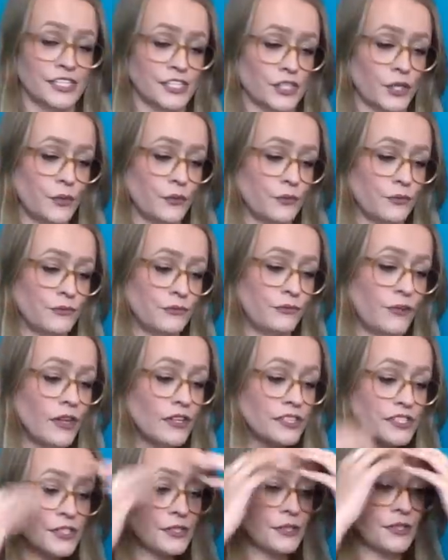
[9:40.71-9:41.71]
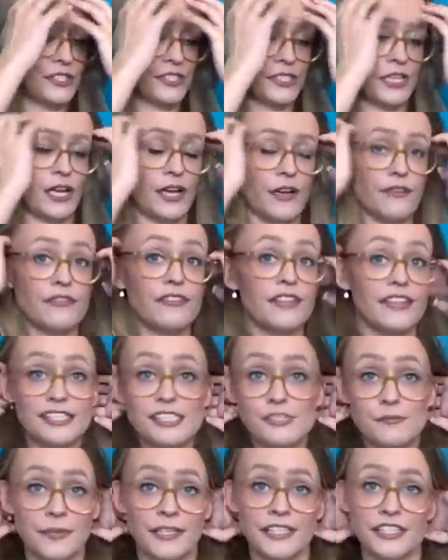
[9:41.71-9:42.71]
So fossils of
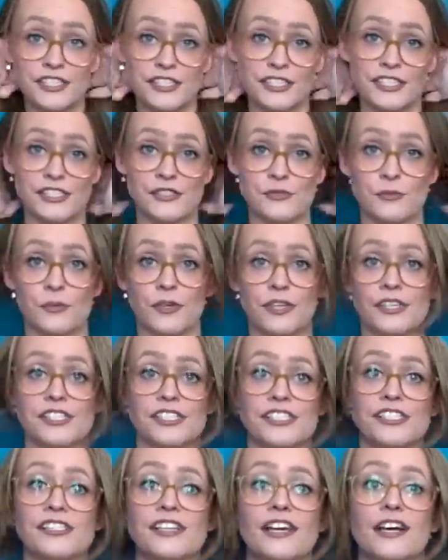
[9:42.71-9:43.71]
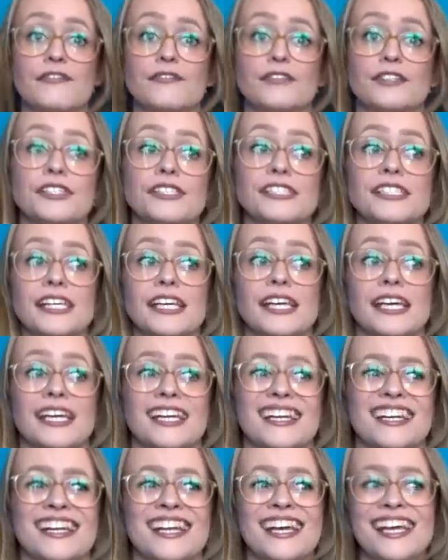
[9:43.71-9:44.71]
this species were discovered
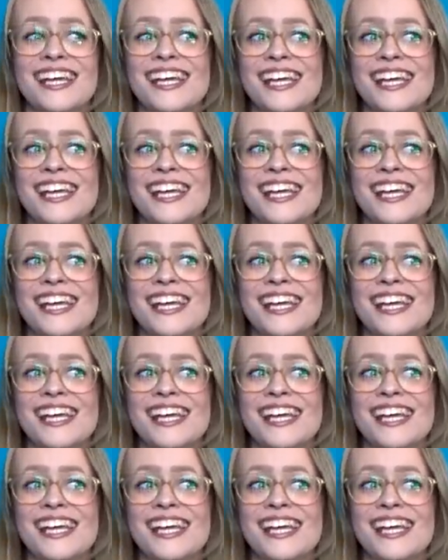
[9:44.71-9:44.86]
in